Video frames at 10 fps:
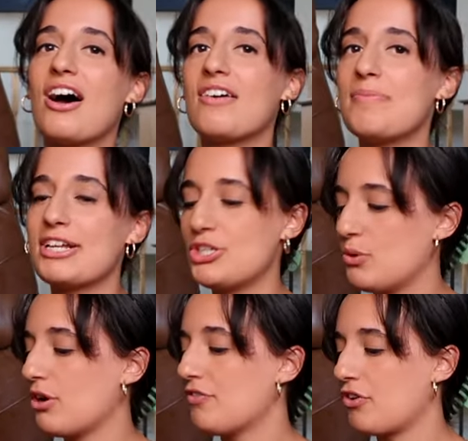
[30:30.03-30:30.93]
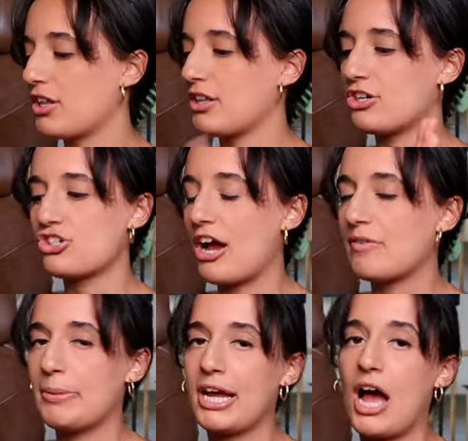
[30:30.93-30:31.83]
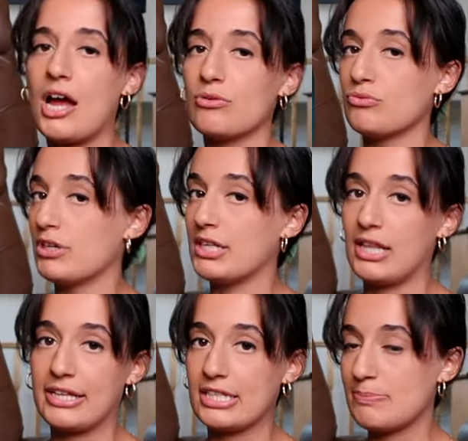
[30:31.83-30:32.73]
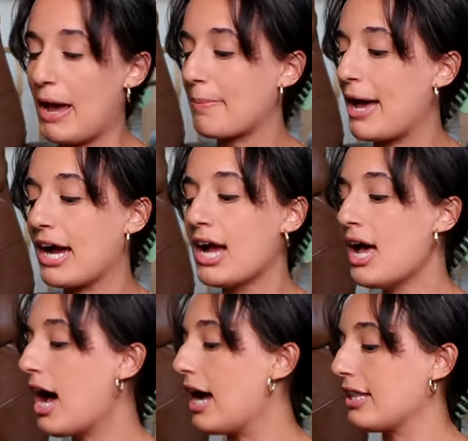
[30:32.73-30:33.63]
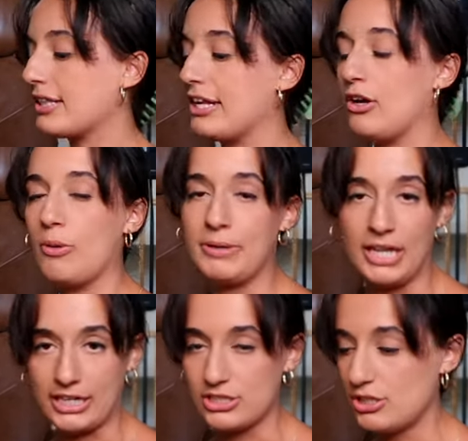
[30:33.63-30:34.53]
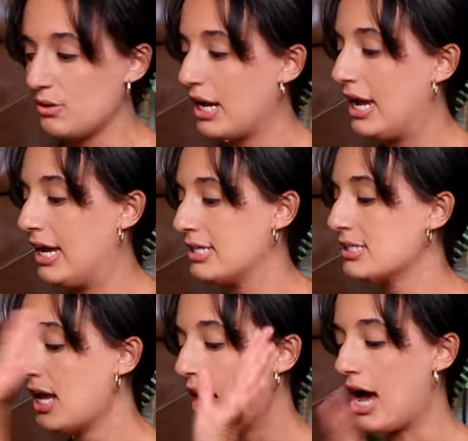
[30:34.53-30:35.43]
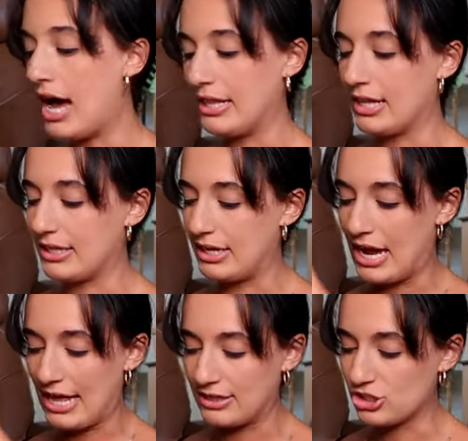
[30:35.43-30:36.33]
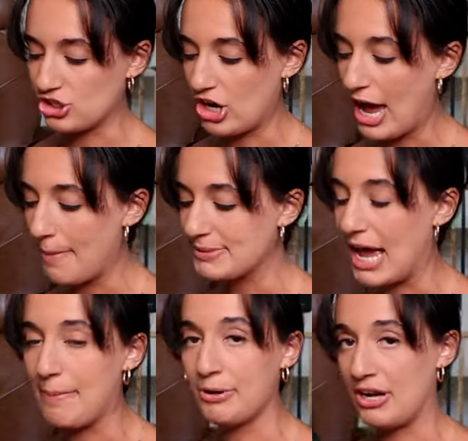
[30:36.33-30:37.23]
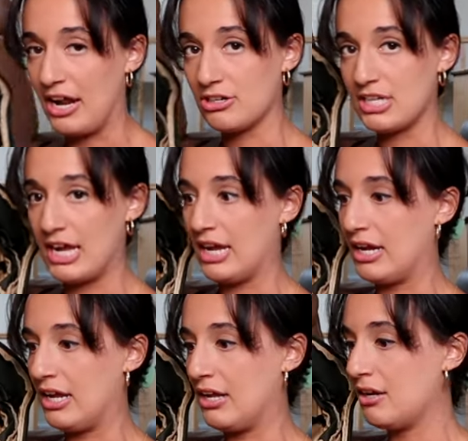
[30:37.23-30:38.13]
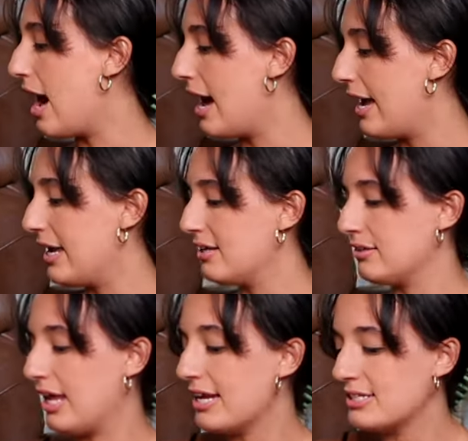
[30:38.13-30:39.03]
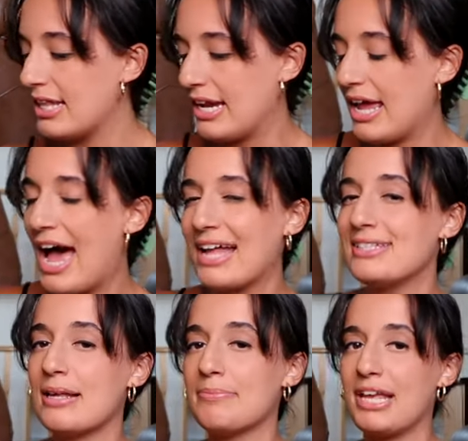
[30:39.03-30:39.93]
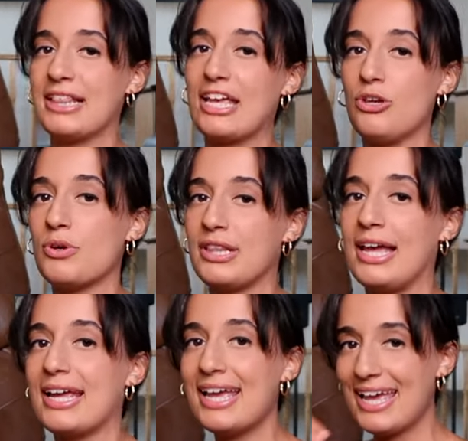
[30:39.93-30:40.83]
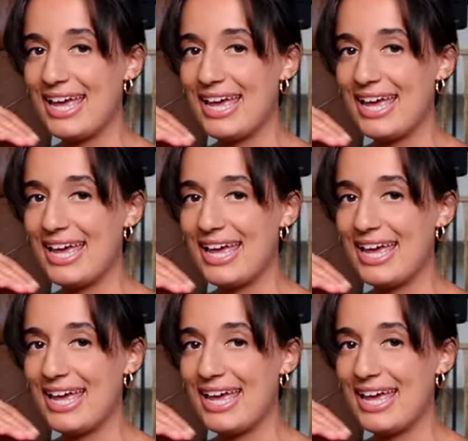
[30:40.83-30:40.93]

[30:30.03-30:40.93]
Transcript: of my Tour 40-liter travel bag. I really like this backpack. I like that it opened like a suitcase. I like that it had the straps. I put an air tag in it. I liked that it had something that you could like